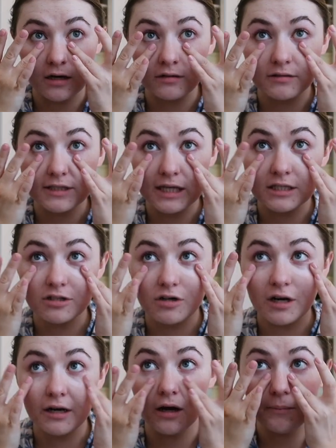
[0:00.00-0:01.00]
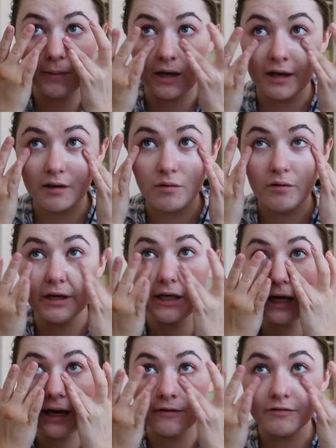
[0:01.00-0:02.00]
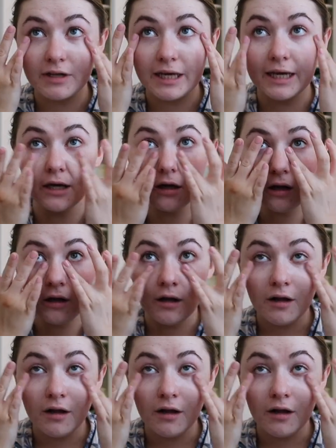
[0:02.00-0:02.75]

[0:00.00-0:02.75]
I always like to try and apply it quite carefully